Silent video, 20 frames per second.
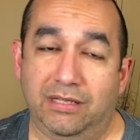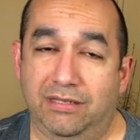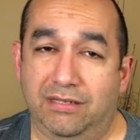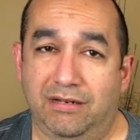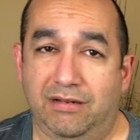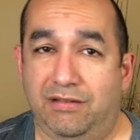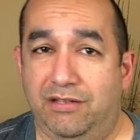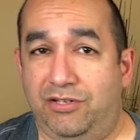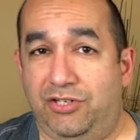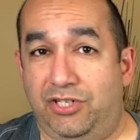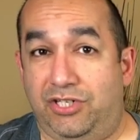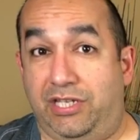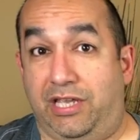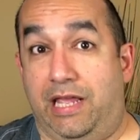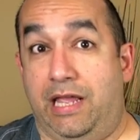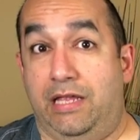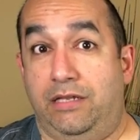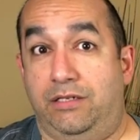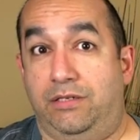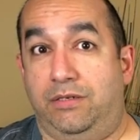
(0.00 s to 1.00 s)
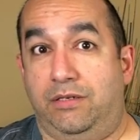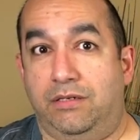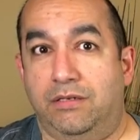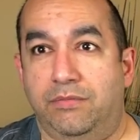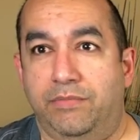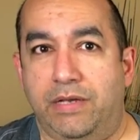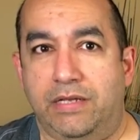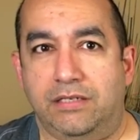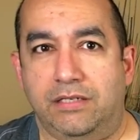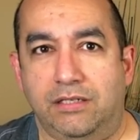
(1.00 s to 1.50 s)
you know, they're just kids,
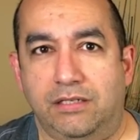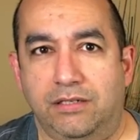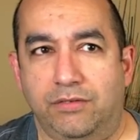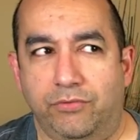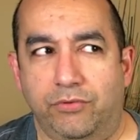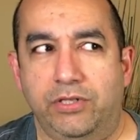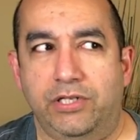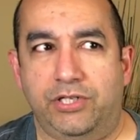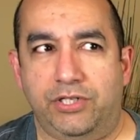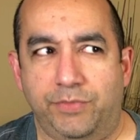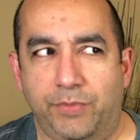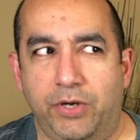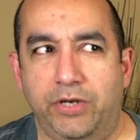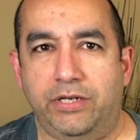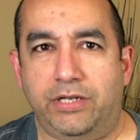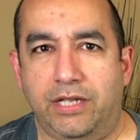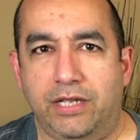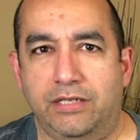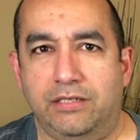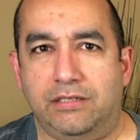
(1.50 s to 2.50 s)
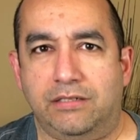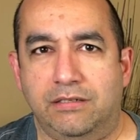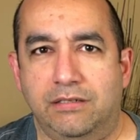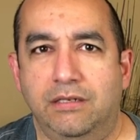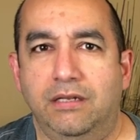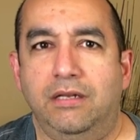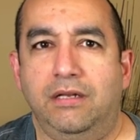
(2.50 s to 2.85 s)
basically, really smart kids.